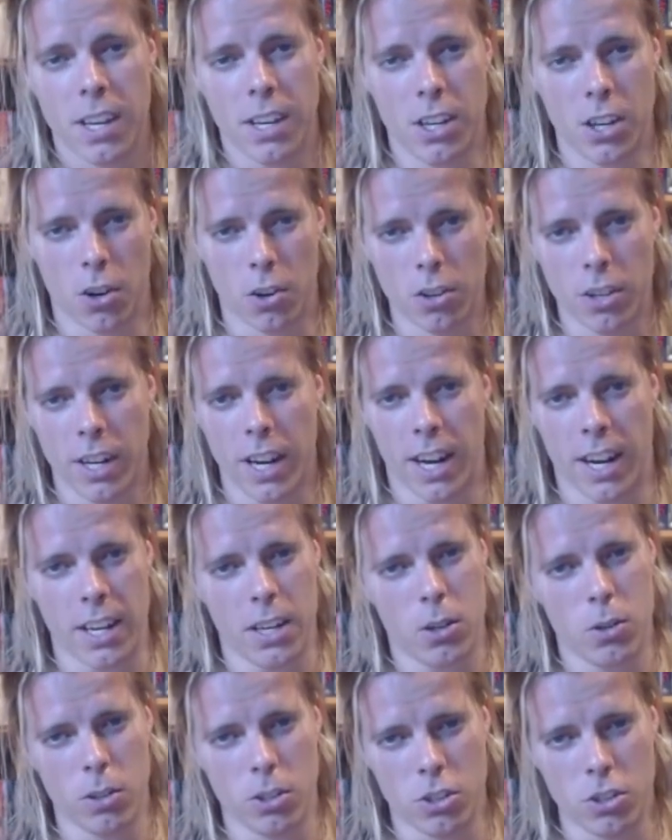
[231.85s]
The other
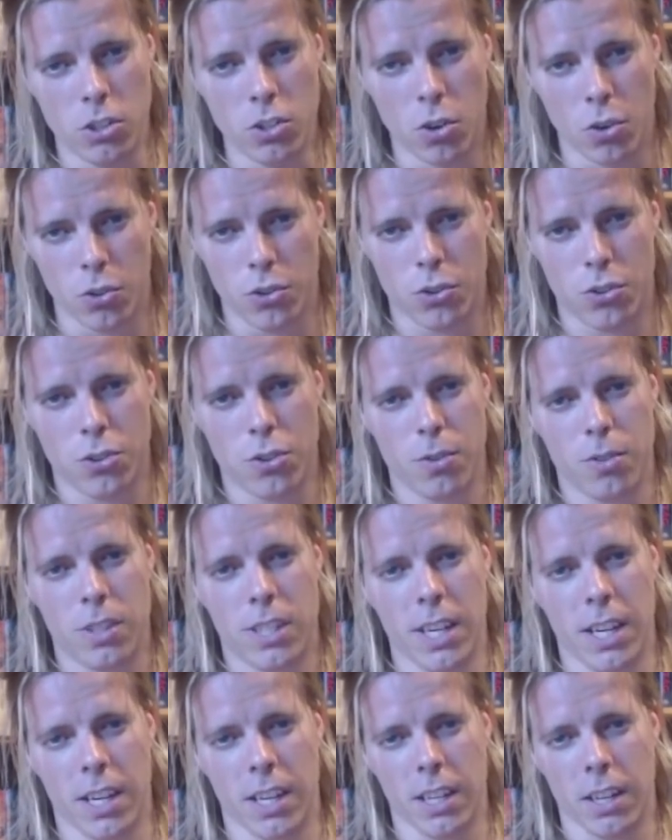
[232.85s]
guy, who is not
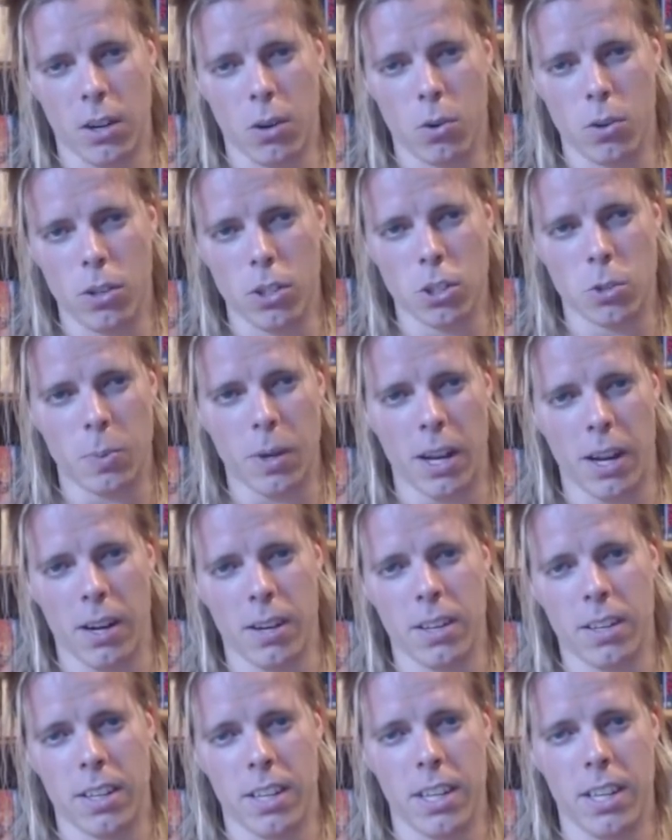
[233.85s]
taking the glorious
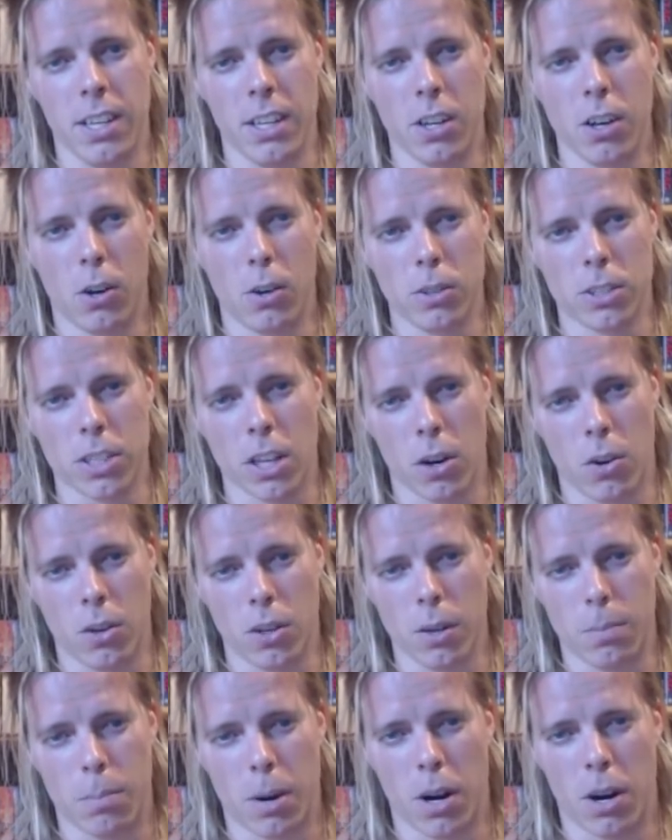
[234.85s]
pill, he goes
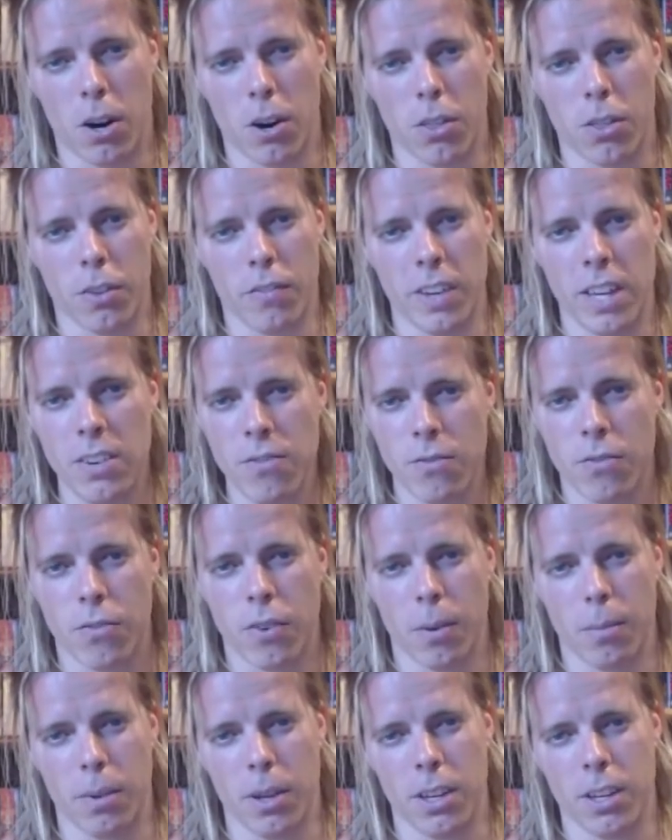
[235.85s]
along the path of
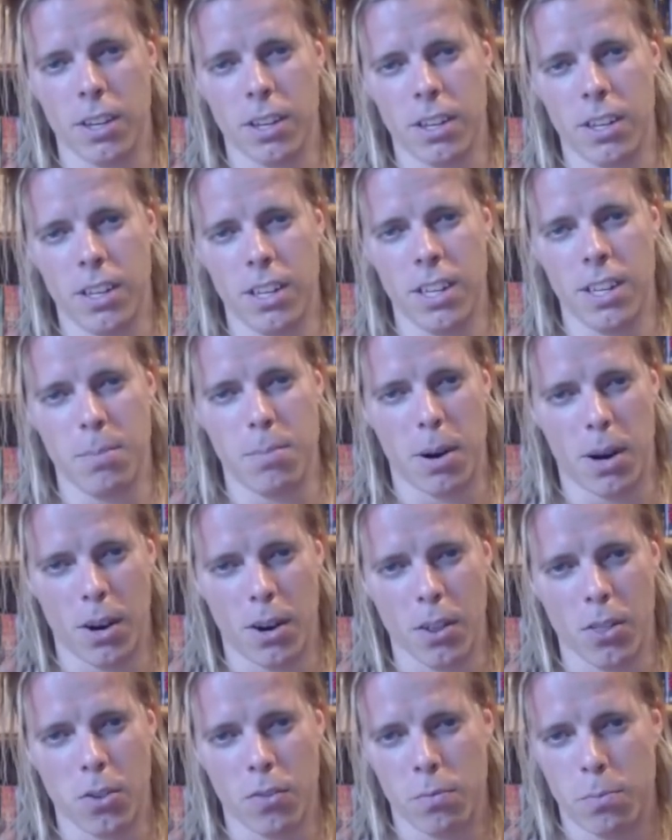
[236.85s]
infamy, the
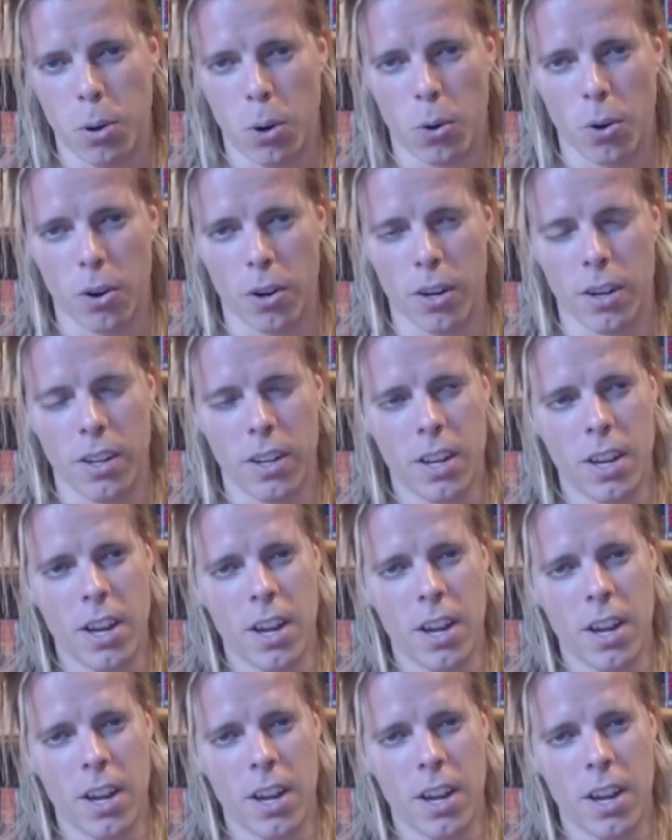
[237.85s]
path of porn.